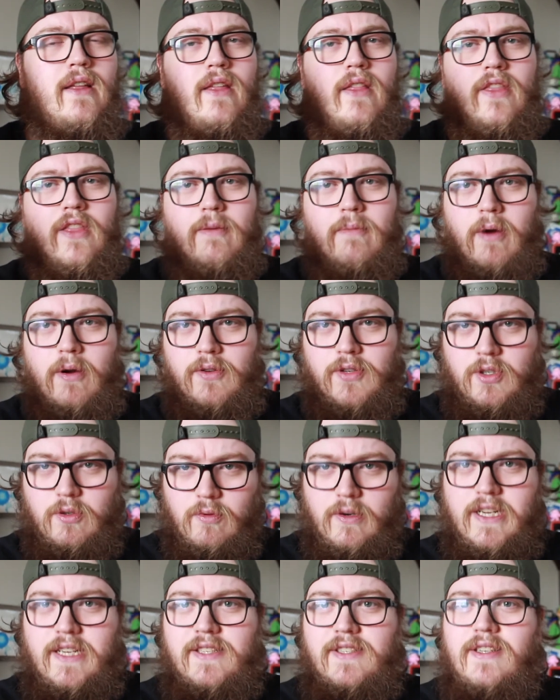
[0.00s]
the most
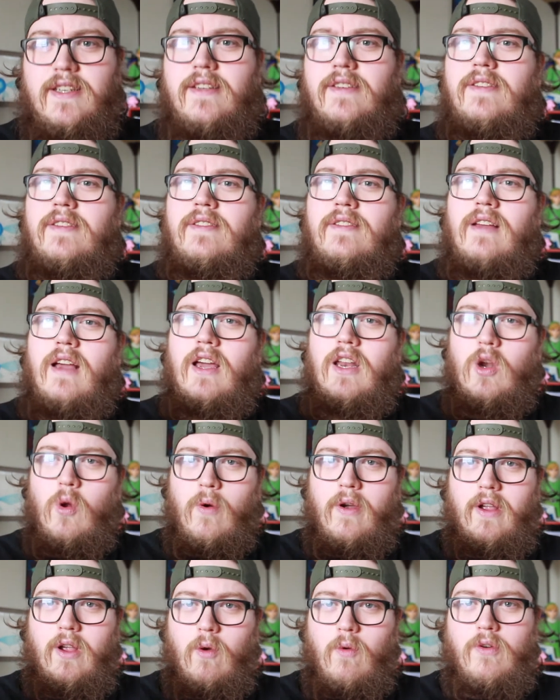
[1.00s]
recent
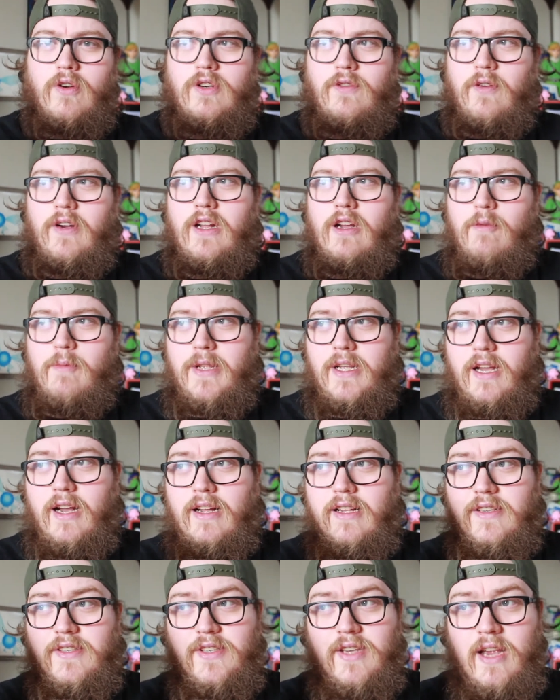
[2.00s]
annoying orange video
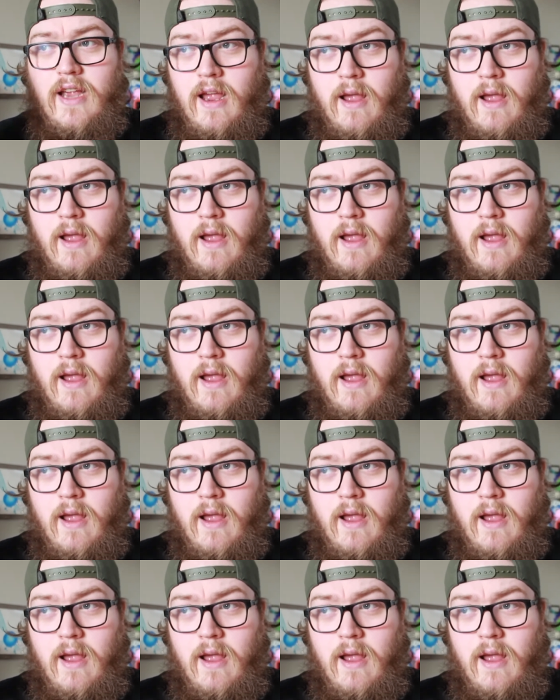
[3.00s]
because